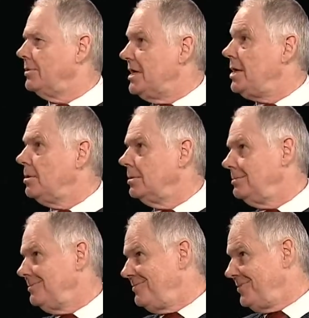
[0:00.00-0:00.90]

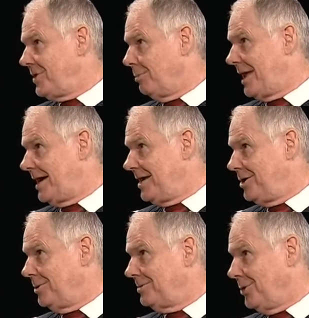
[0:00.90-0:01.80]
the black
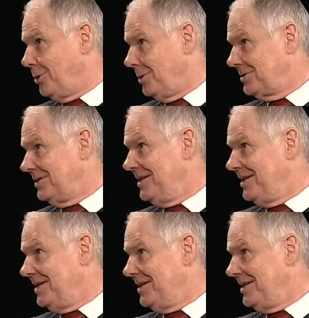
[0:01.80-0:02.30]
eagle gold,